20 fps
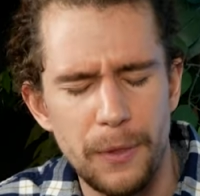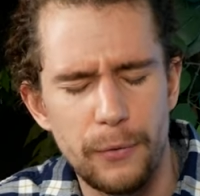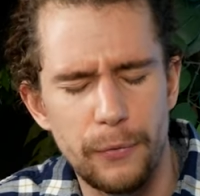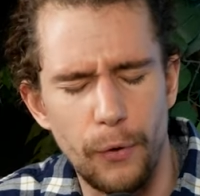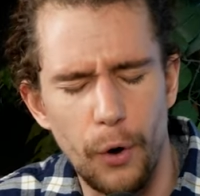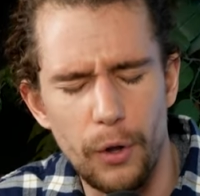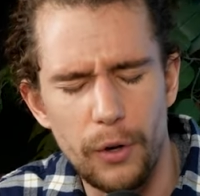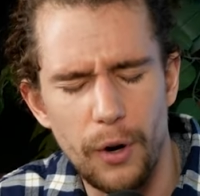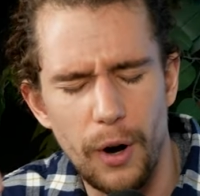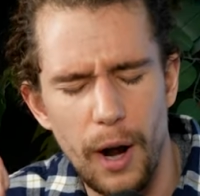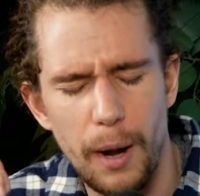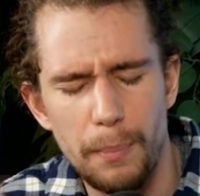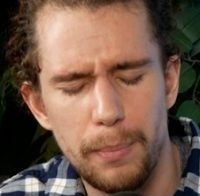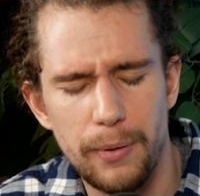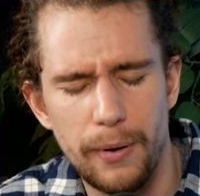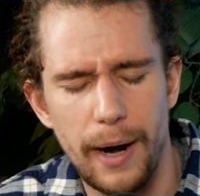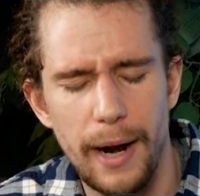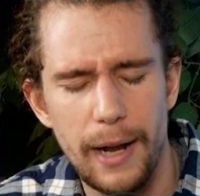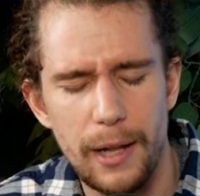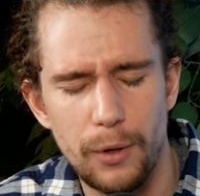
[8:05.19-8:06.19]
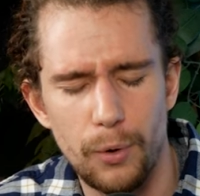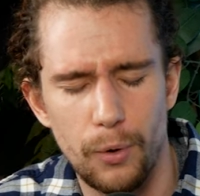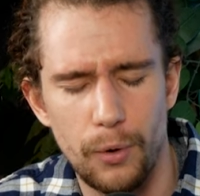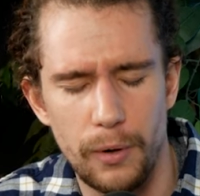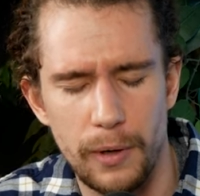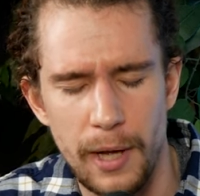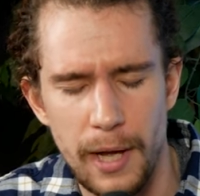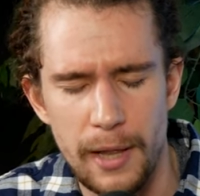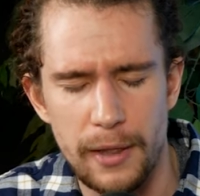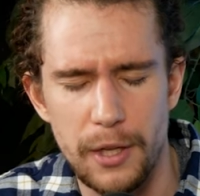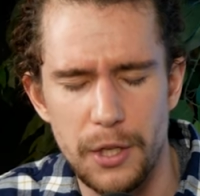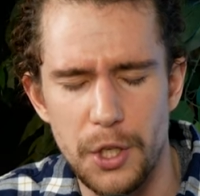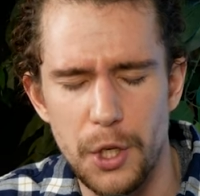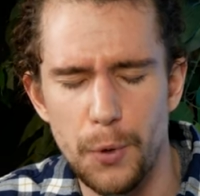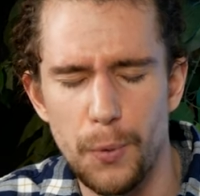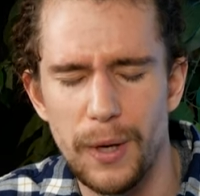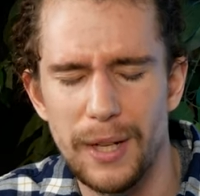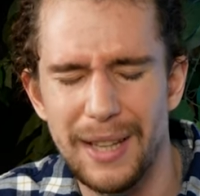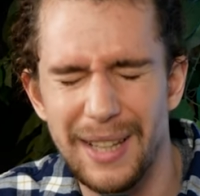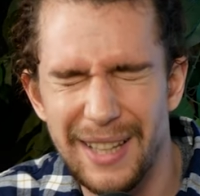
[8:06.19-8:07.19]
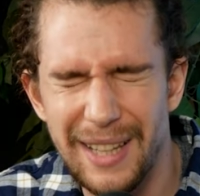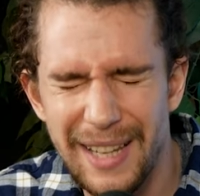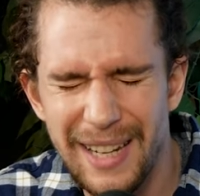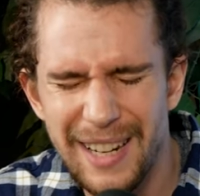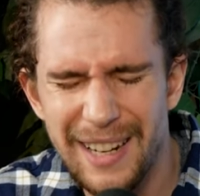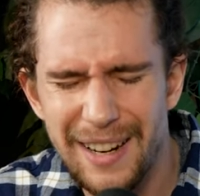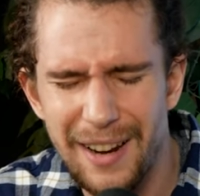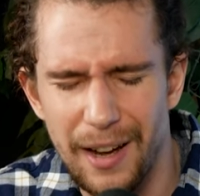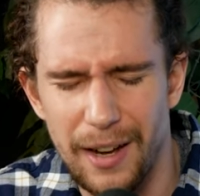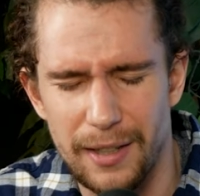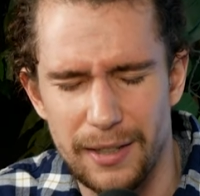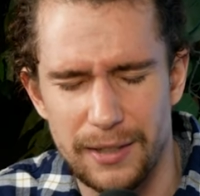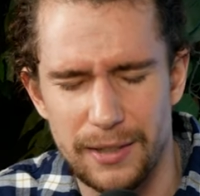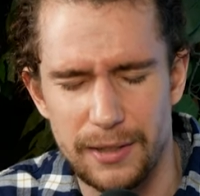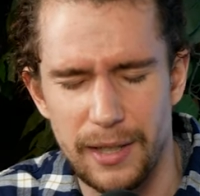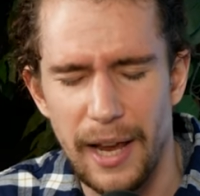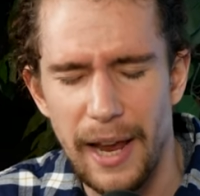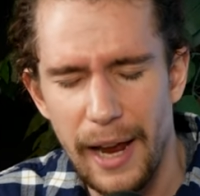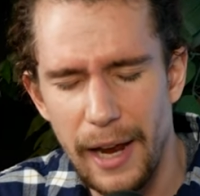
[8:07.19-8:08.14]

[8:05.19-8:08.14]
Father, I pray, Lord, that you would lead us